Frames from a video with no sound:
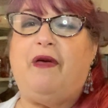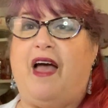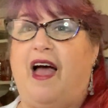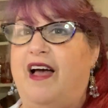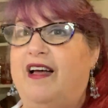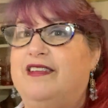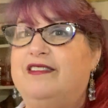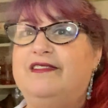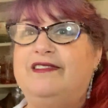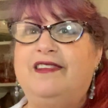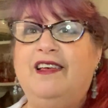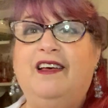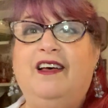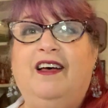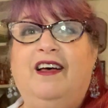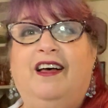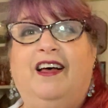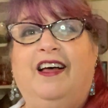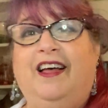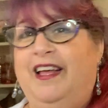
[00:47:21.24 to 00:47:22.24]
as,
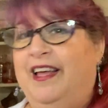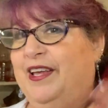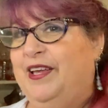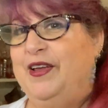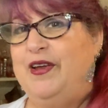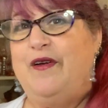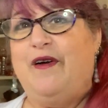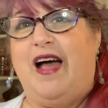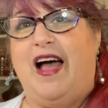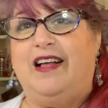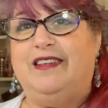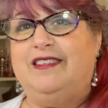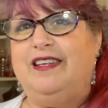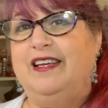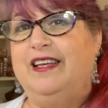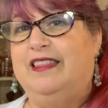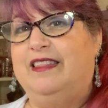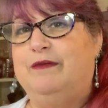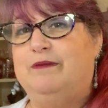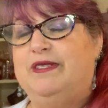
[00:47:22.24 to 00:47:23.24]
you know, as I
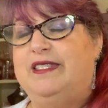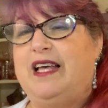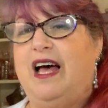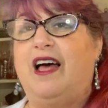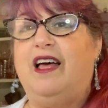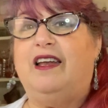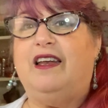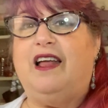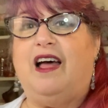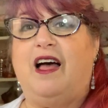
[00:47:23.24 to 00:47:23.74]
get them done.